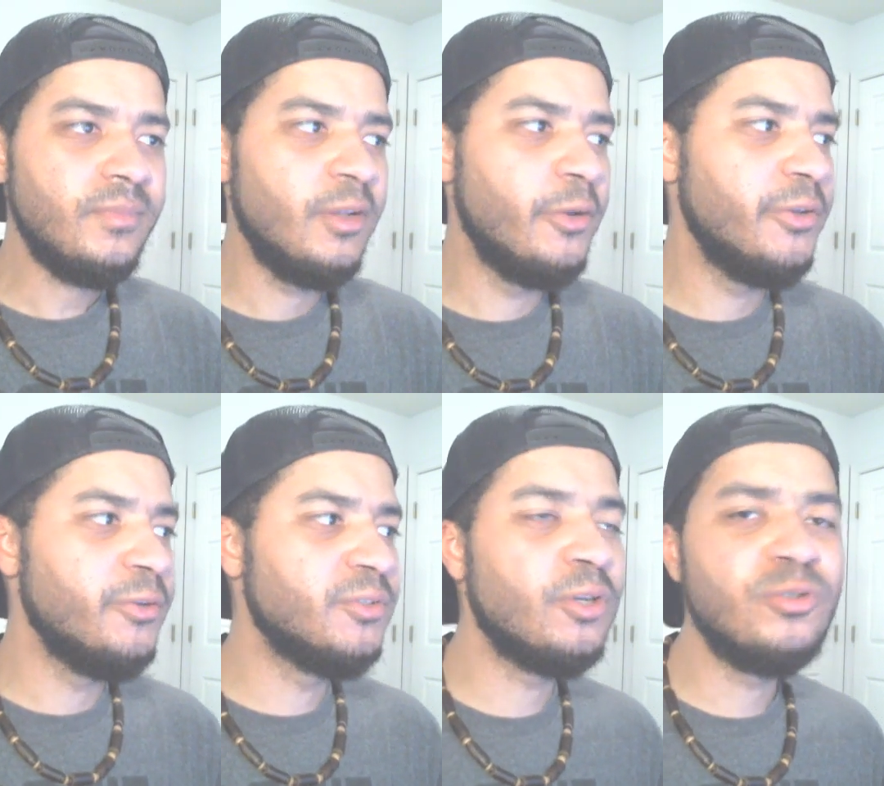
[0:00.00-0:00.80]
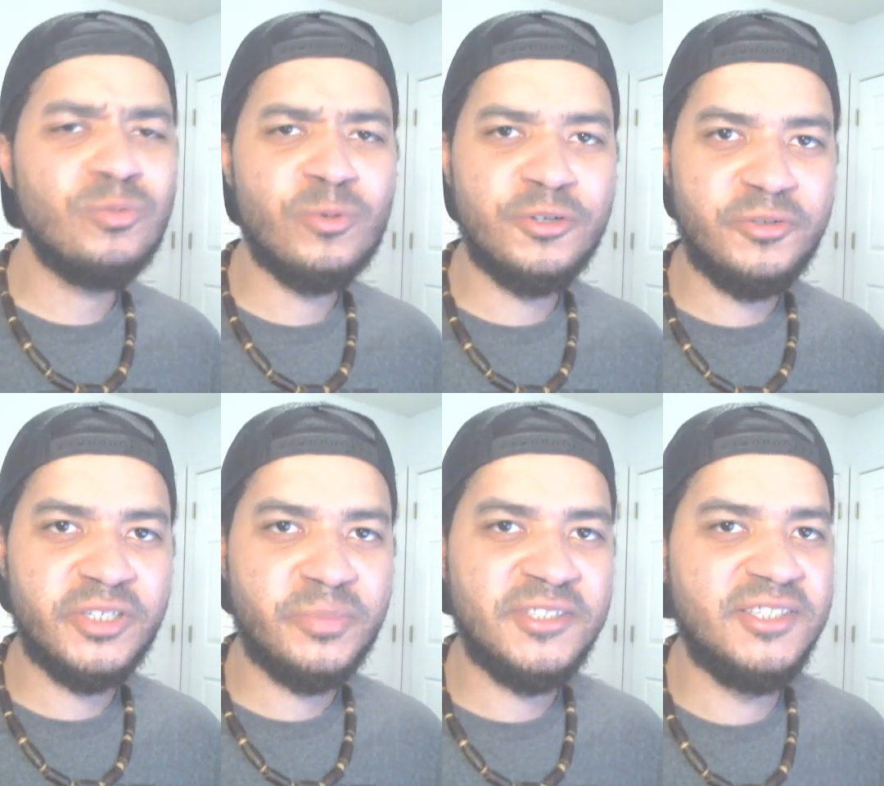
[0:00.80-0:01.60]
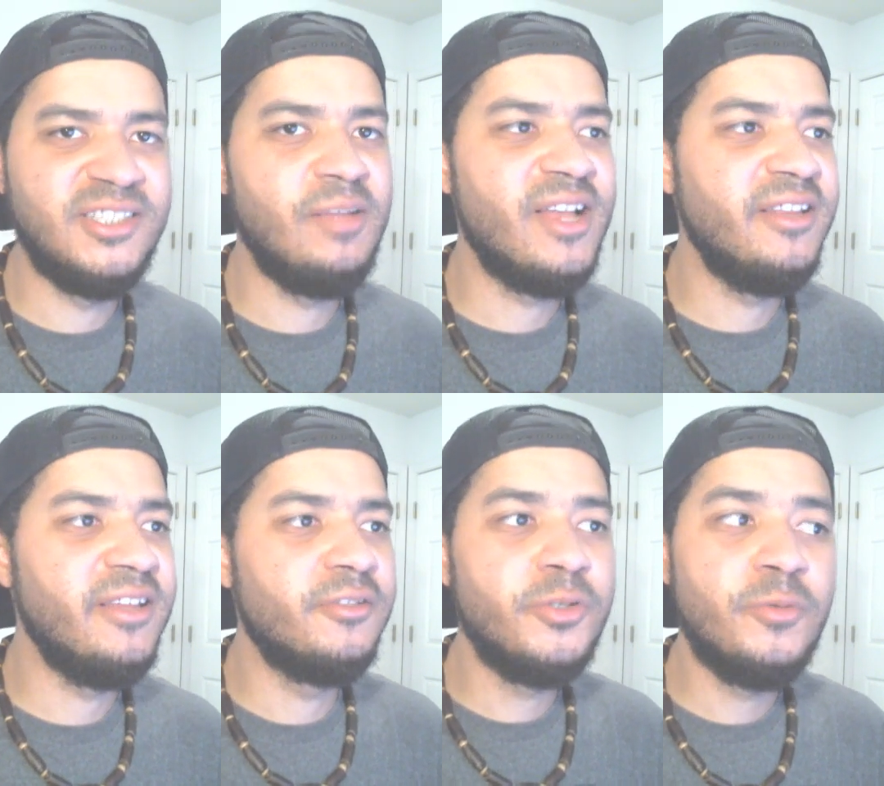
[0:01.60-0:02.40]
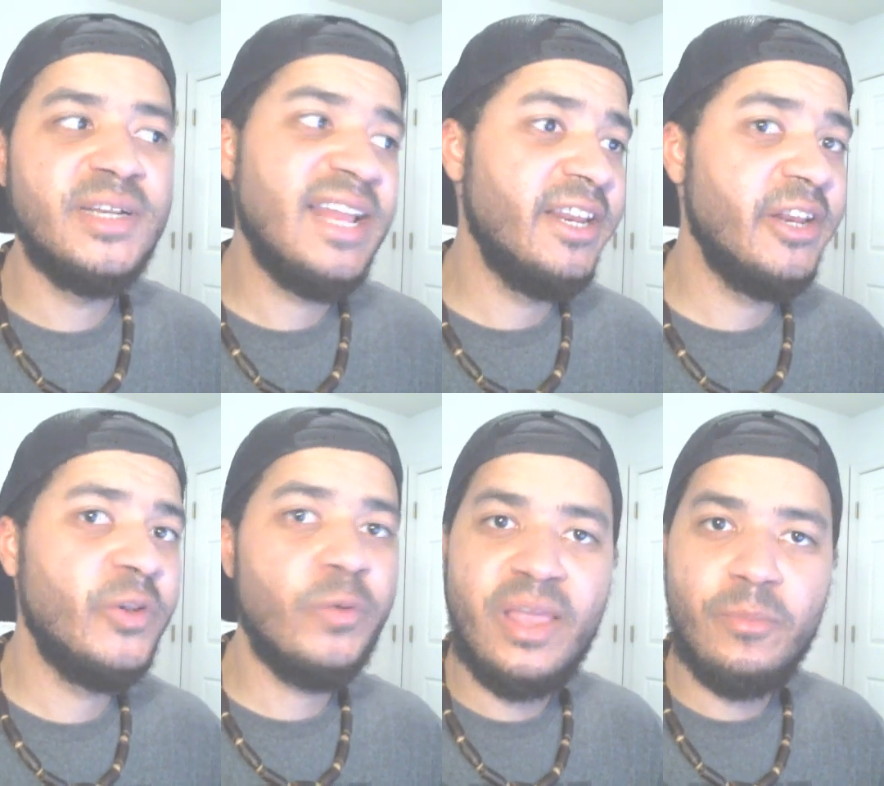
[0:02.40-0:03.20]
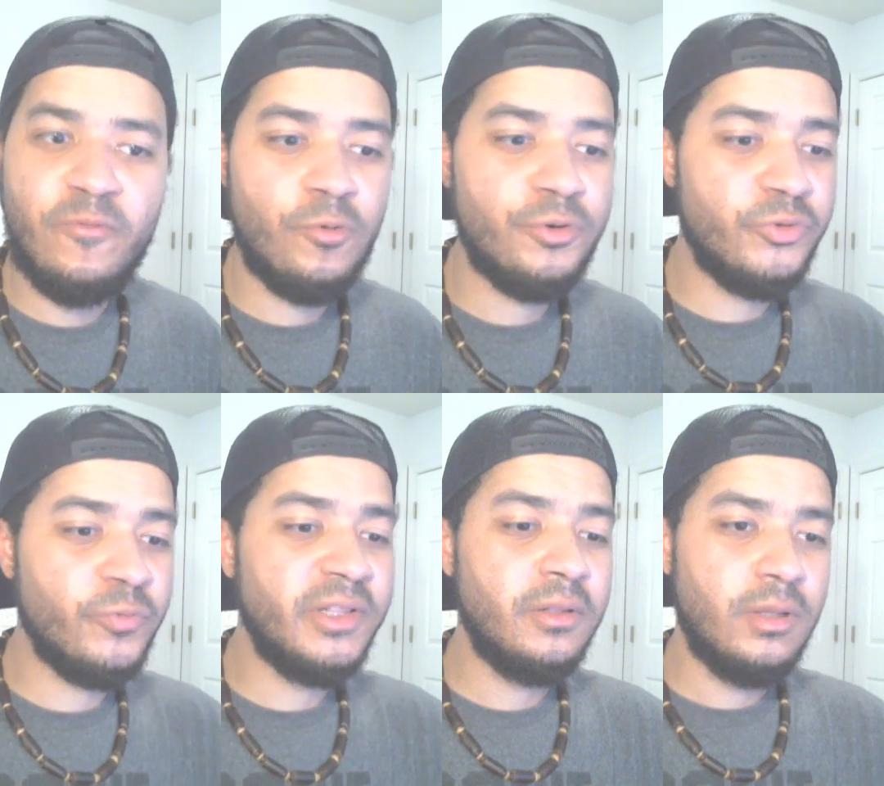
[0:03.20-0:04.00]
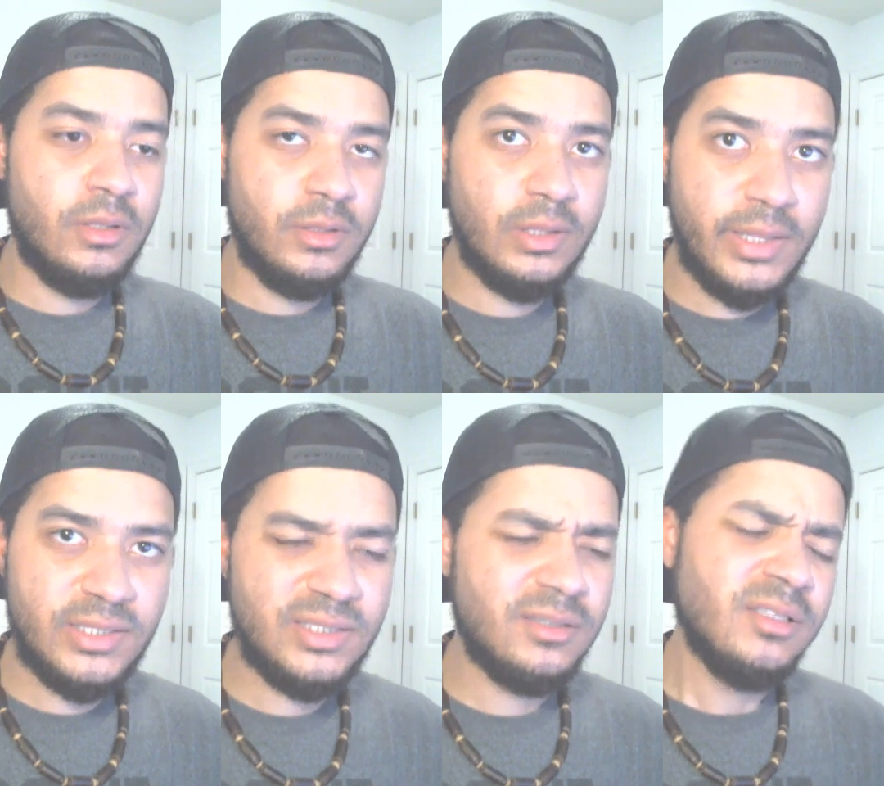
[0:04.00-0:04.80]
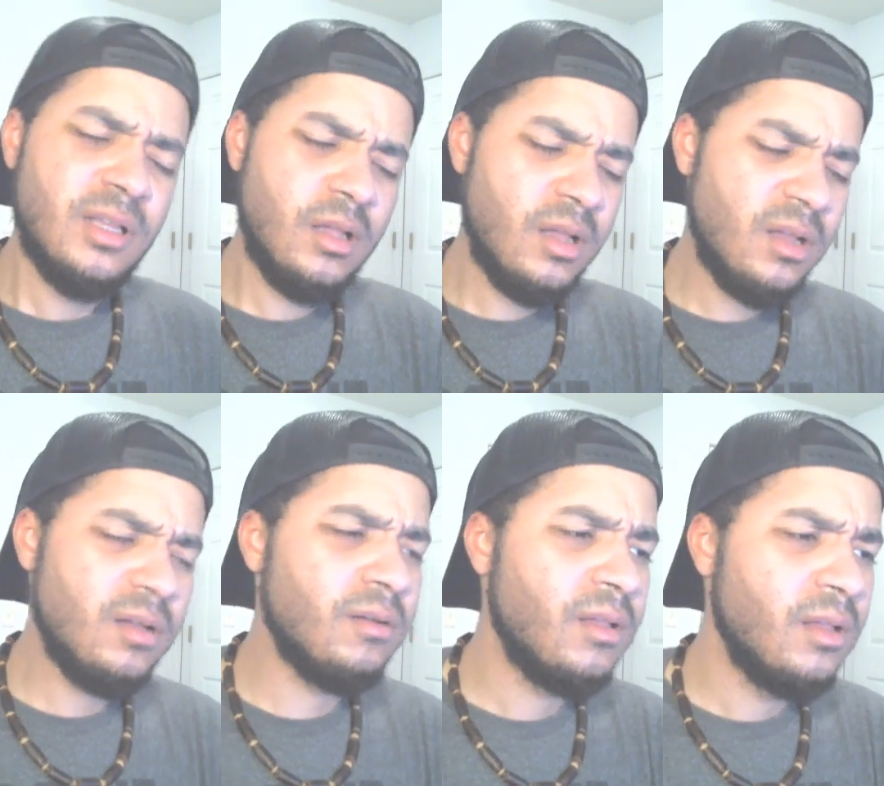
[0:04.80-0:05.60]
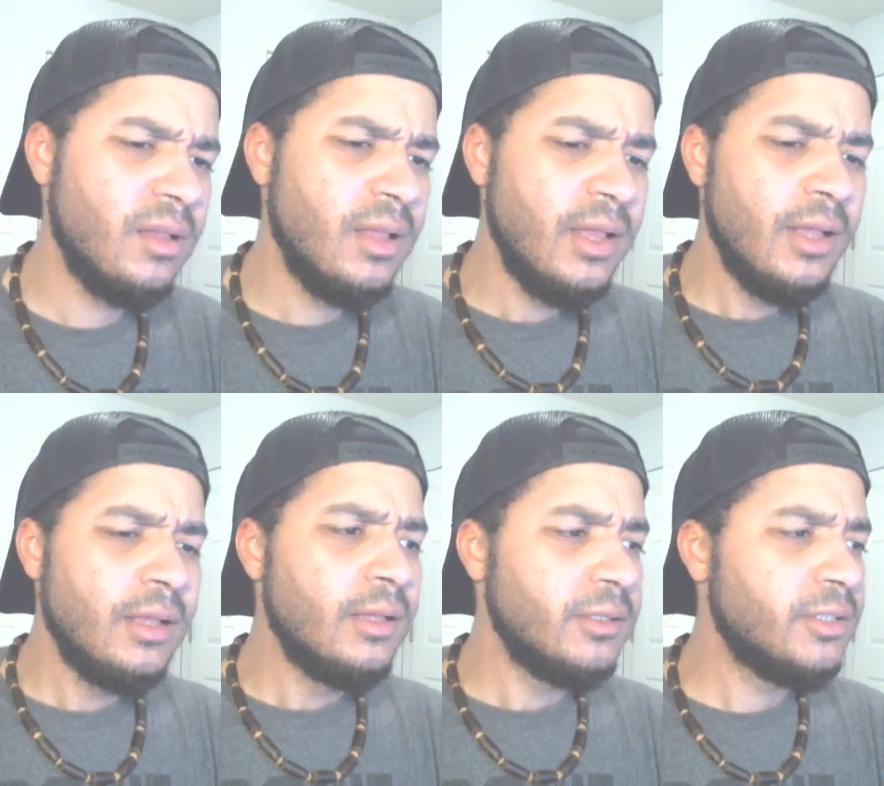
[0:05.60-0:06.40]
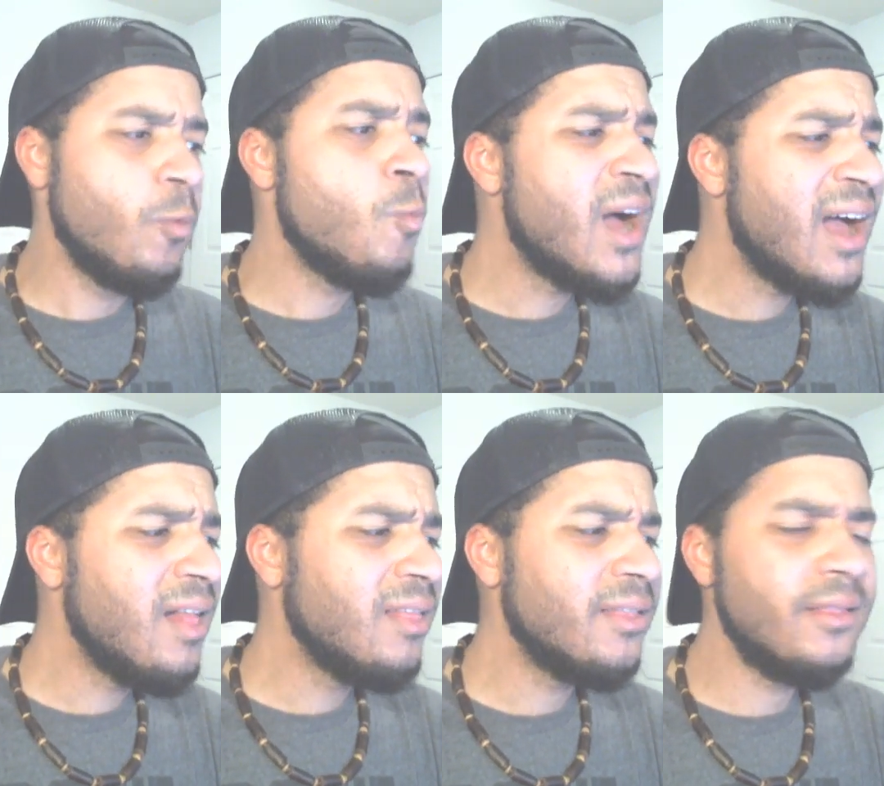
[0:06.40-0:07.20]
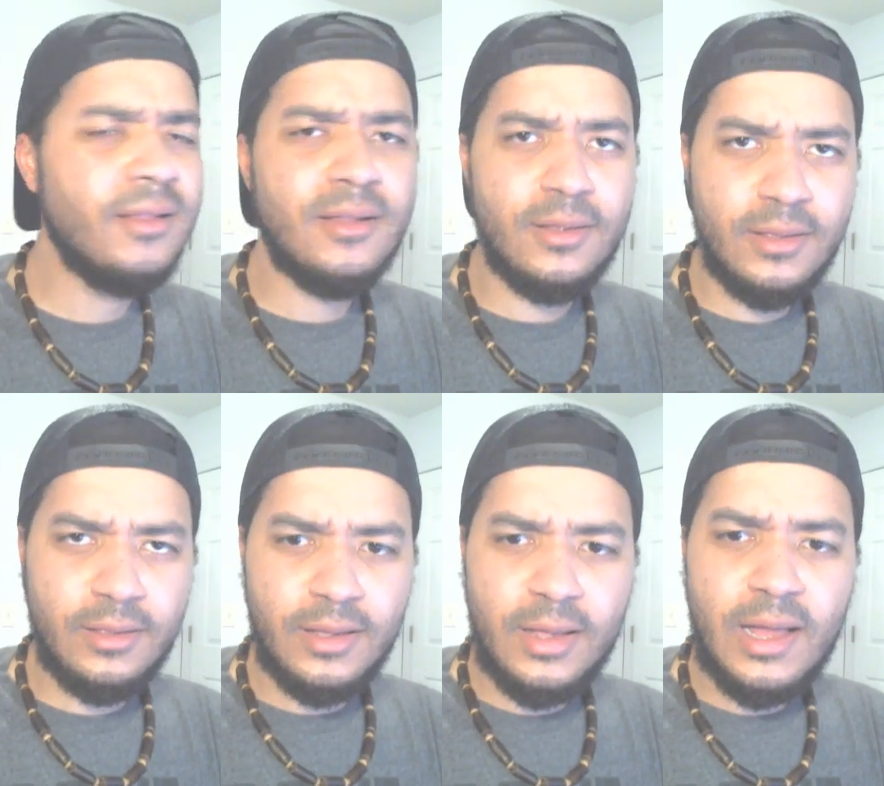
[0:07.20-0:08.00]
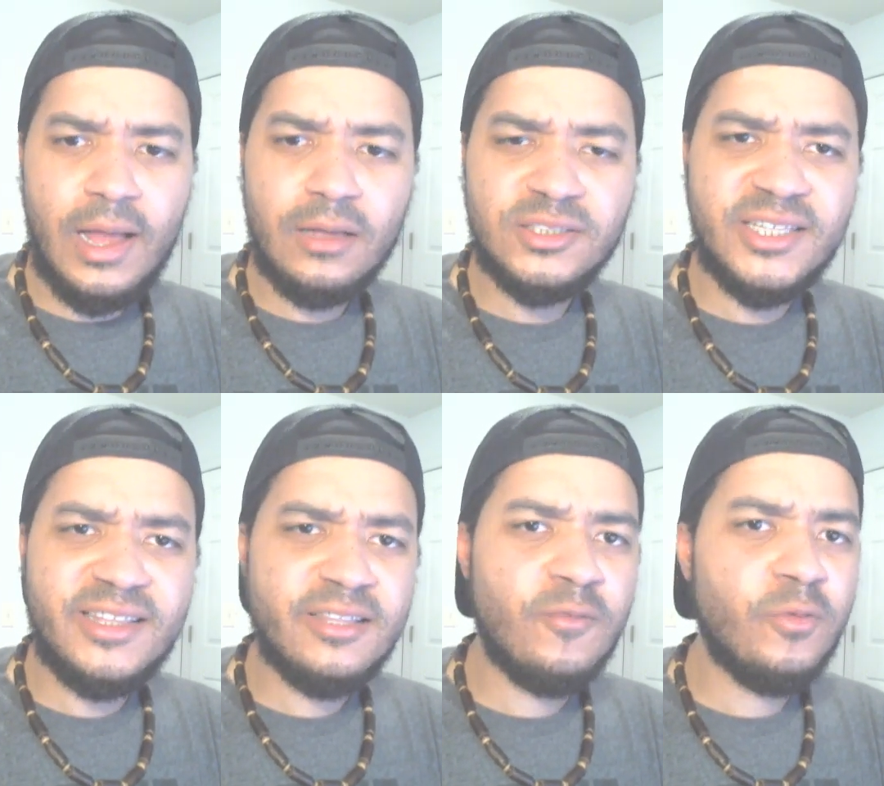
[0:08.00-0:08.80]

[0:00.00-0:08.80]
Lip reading: You can use those words to express the same idea too, and I didn't know that before doing the lessons. Oh, So while I'll say that the